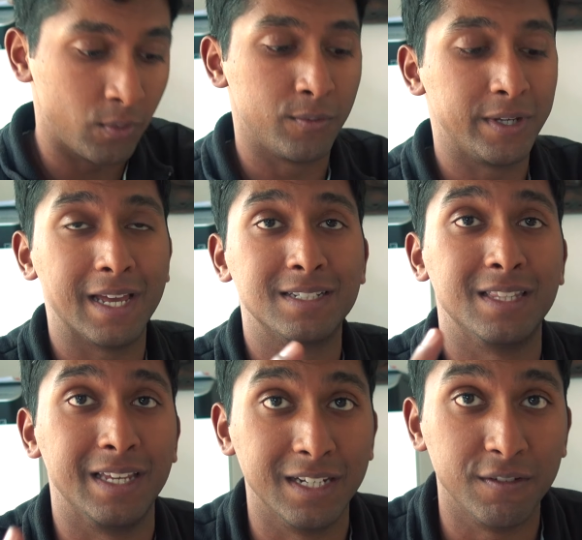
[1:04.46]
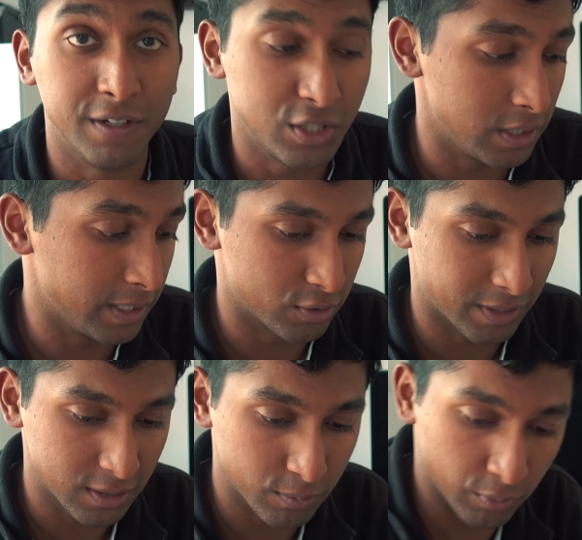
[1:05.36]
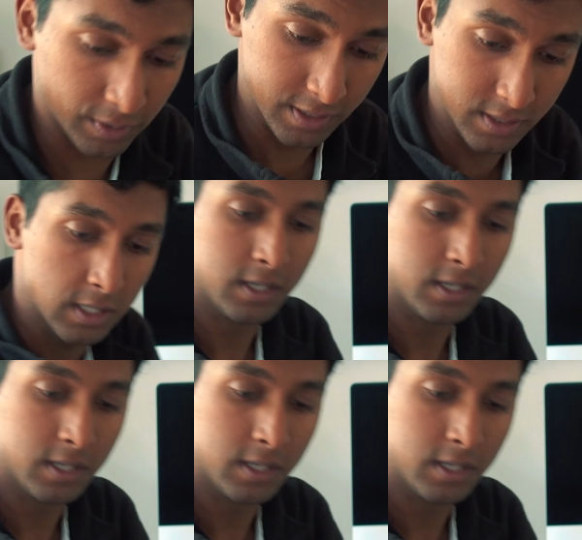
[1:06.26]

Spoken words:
when we get to the individually addressable ones,